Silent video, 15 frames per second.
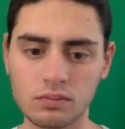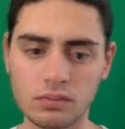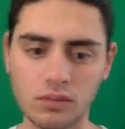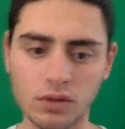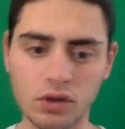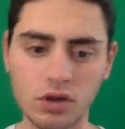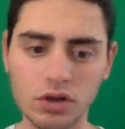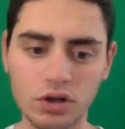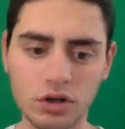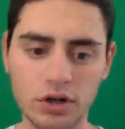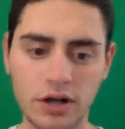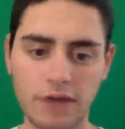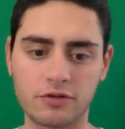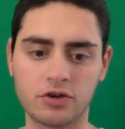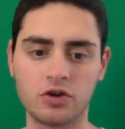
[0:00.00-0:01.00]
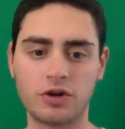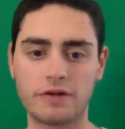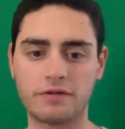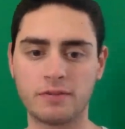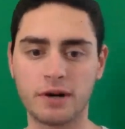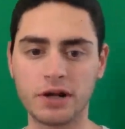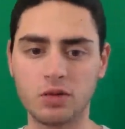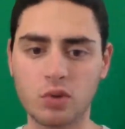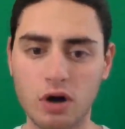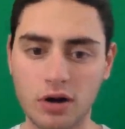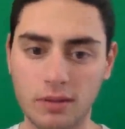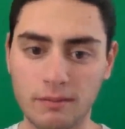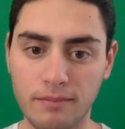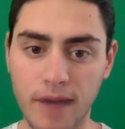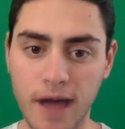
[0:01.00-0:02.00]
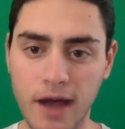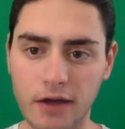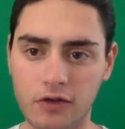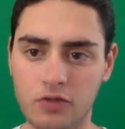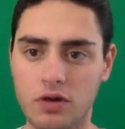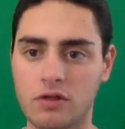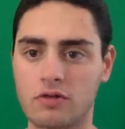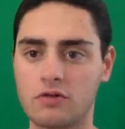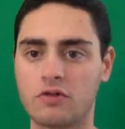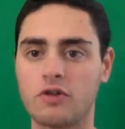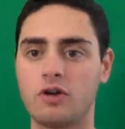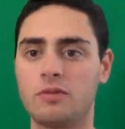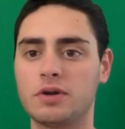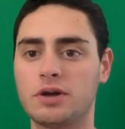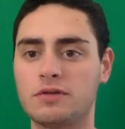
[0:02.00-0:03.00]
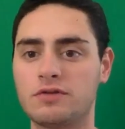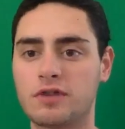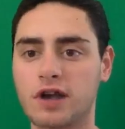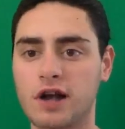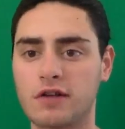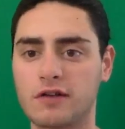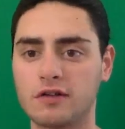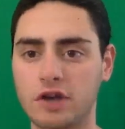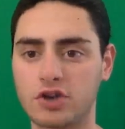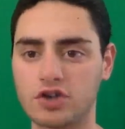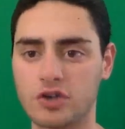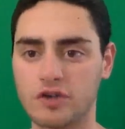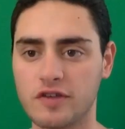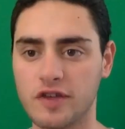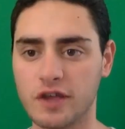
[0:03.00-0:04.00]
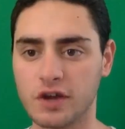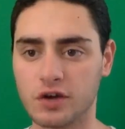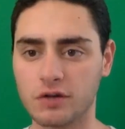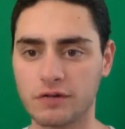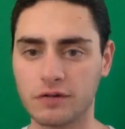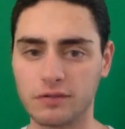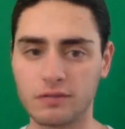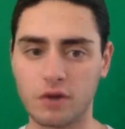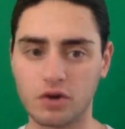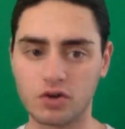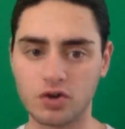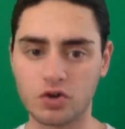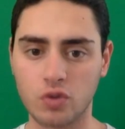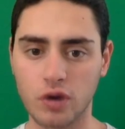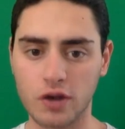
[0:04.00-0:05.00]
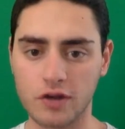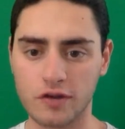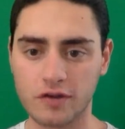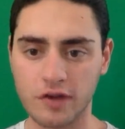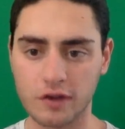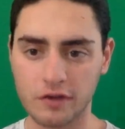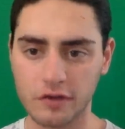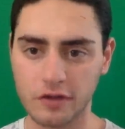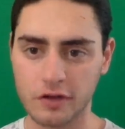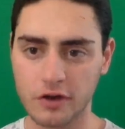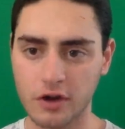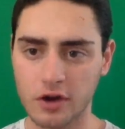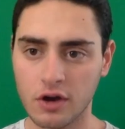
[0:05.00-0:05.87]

Good afternoon, everybody. Welcome back to another installment of Scott's Selections here for March 26th.